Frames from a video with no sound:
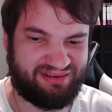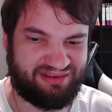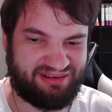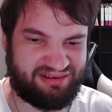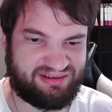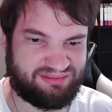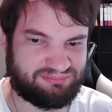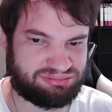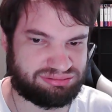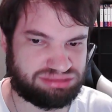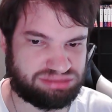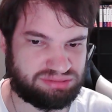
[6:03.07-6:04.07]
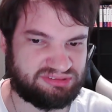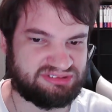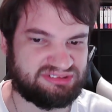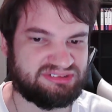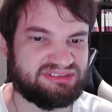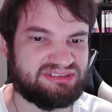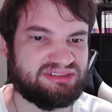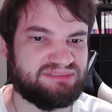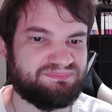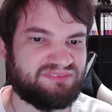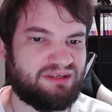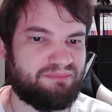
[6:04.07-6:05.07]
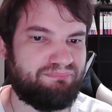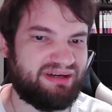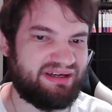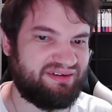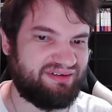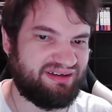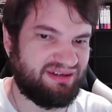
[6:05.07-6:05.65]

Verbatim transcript: Uh, But,